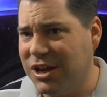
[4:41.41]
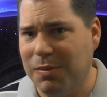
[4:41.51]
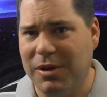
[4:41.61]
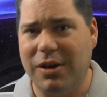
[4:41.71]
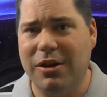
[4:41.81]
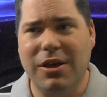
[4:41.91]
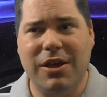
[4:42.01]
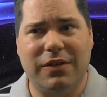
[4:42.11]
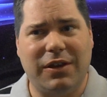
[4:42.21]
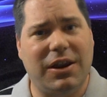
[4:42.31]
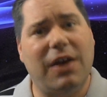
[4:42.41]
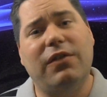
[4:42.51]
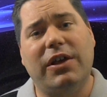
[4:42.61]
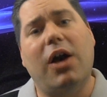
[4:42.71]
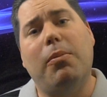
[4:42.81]
I mean, it's going to
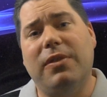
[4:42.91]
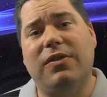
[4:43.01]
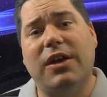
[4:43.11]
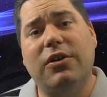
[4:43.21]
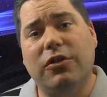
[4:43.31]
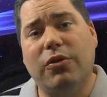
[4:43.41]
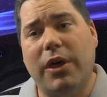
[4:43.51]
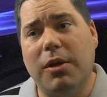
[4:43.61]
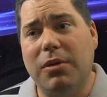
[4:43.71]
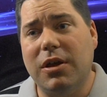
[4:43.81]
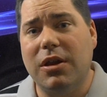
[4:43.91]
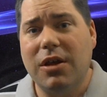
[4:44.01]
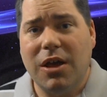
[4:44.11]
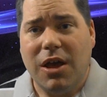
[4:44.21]
definitely help Insectors quite a bit,